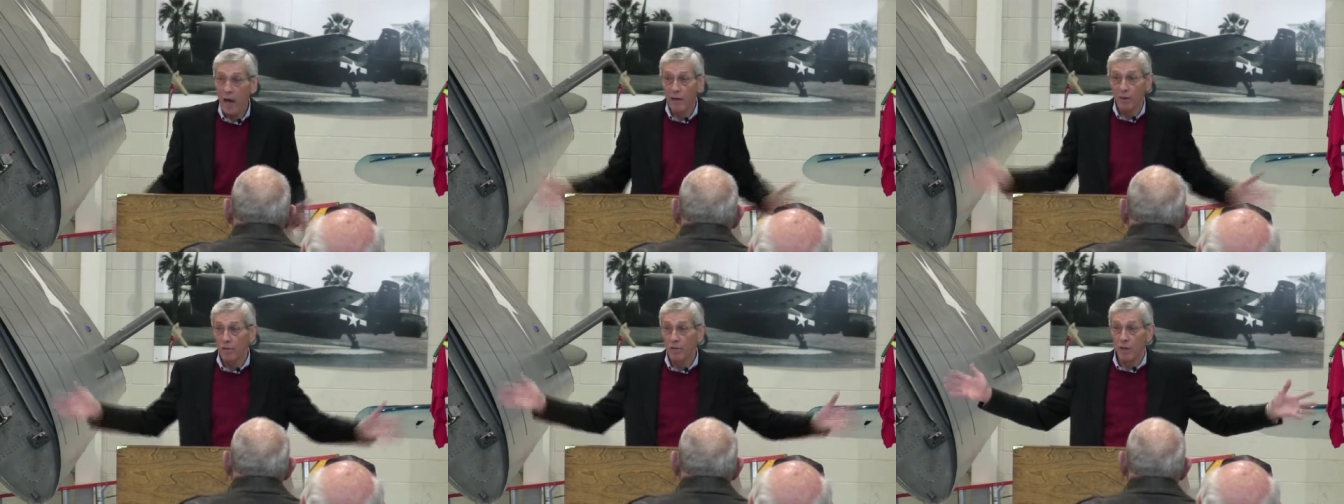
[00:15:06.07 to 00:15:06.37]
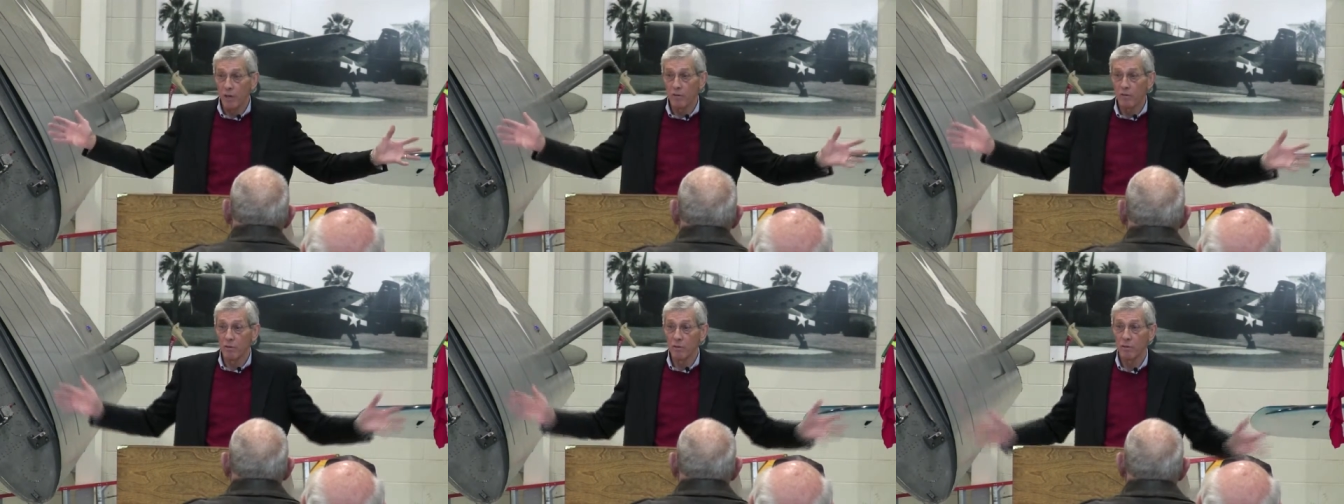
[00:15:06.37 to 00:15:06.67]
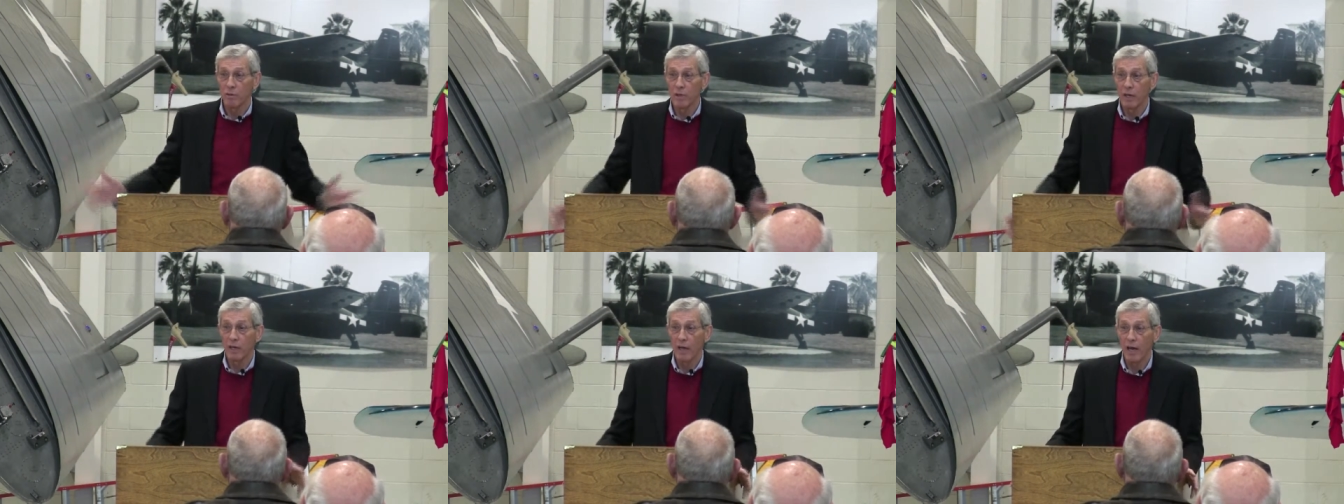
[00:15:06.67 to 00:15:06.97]
I don't know.
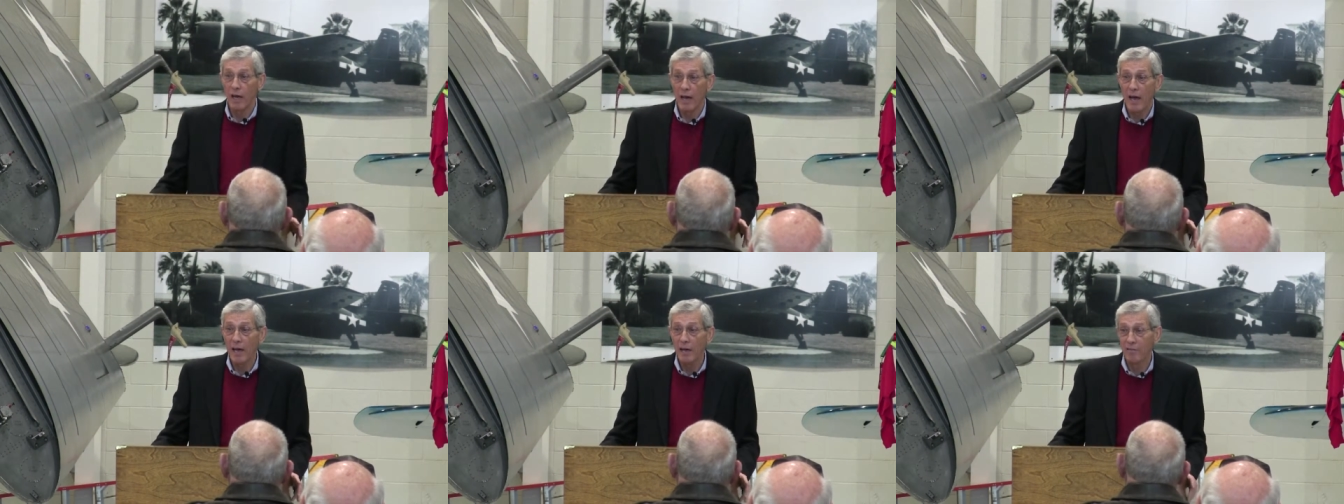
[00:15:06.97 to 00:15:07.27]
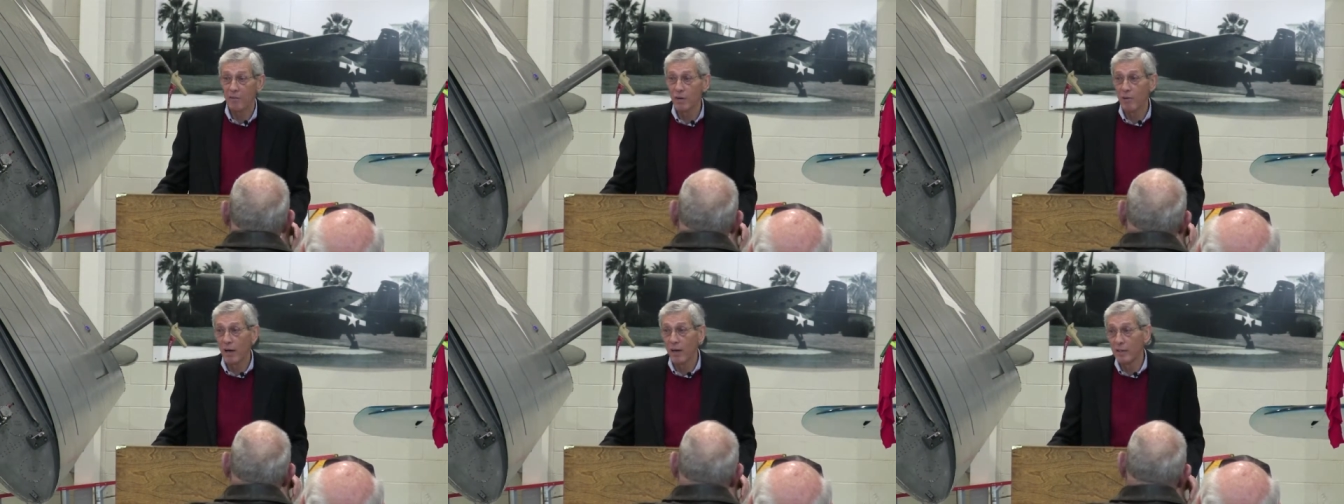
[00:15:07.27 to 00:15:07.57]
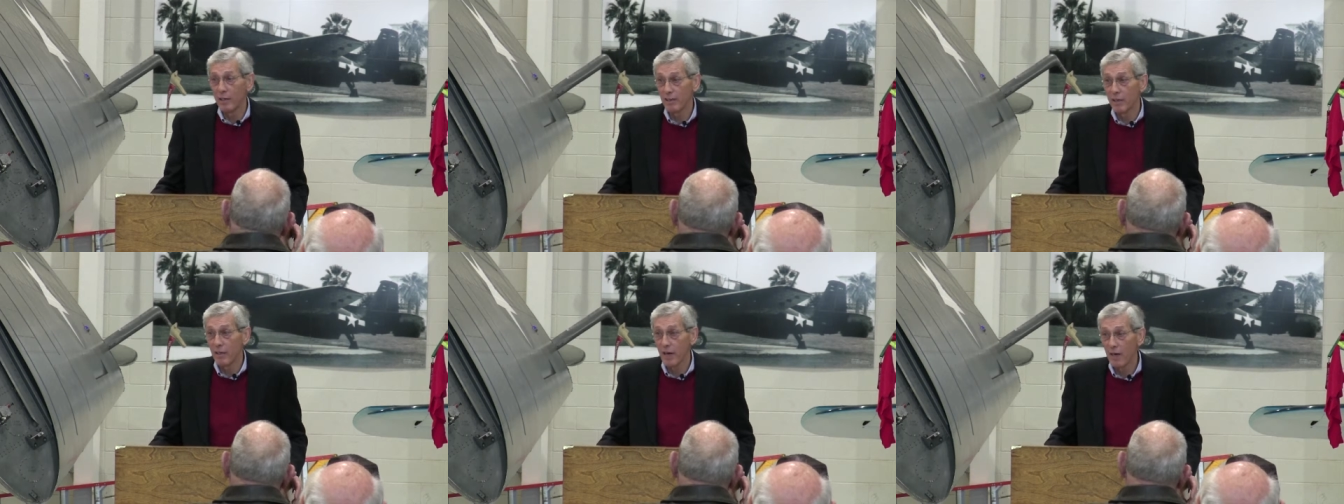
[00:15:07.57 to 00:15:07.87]
I, I have no
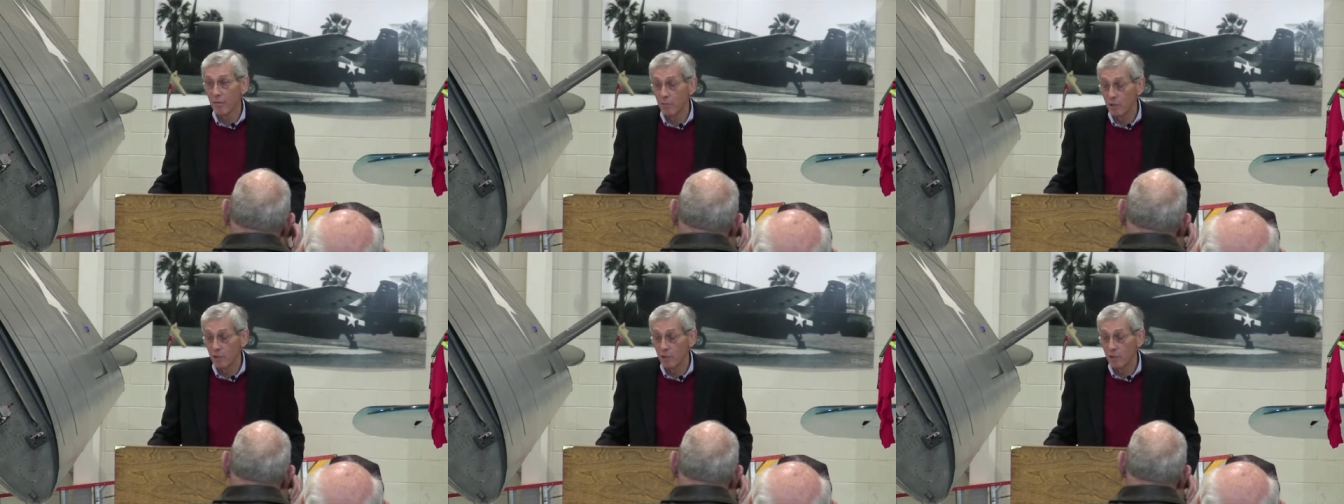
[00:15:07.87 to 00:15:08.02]
idea.